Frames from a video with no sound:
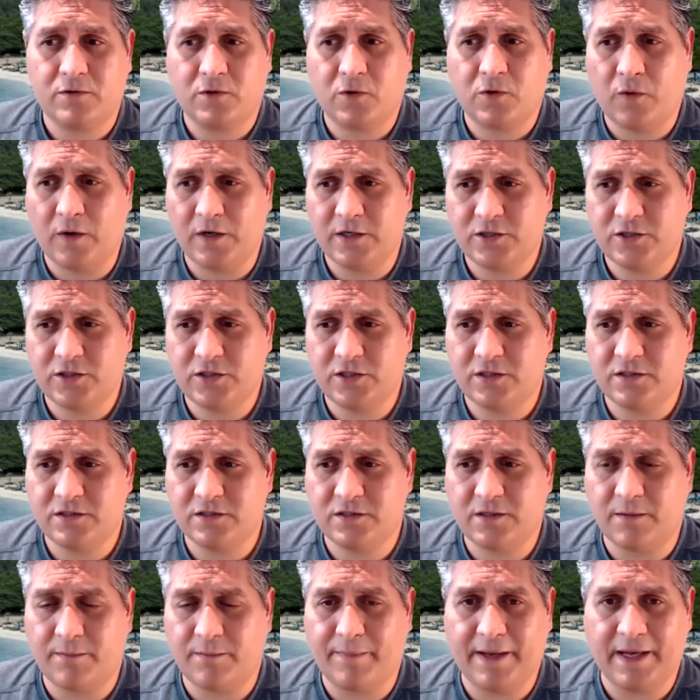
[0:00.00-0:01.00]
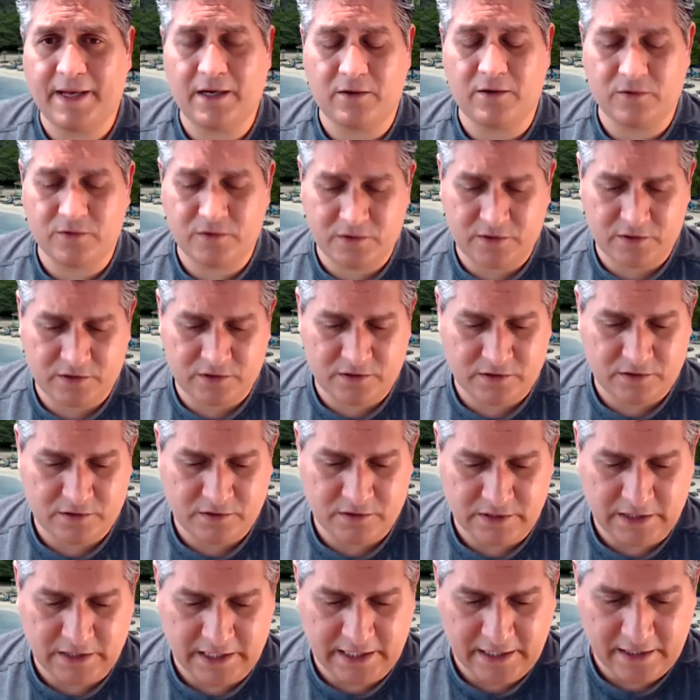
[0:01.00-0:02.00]
questions about
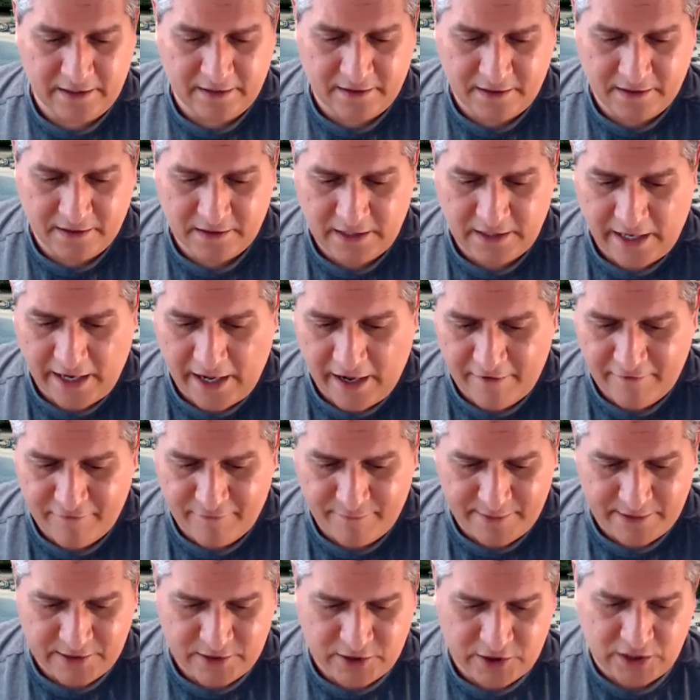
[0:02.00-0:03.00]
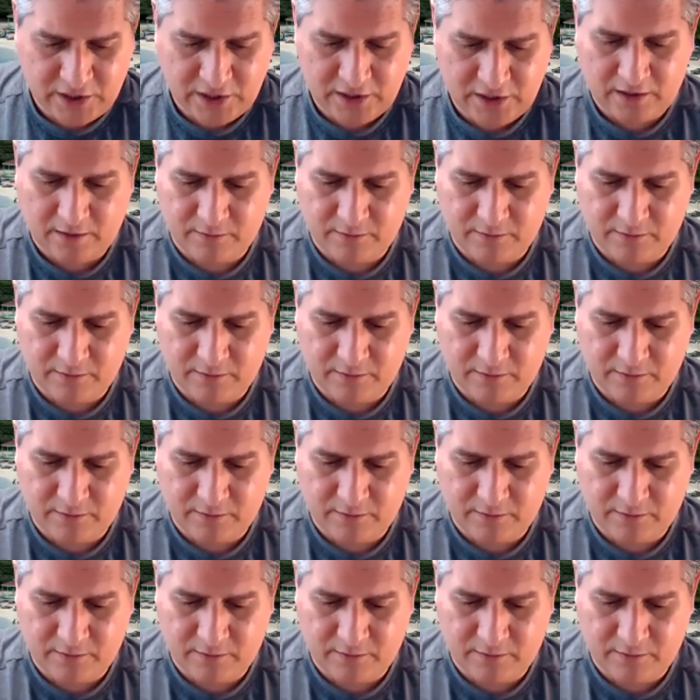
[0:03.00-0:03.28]
anything that I've mentioned?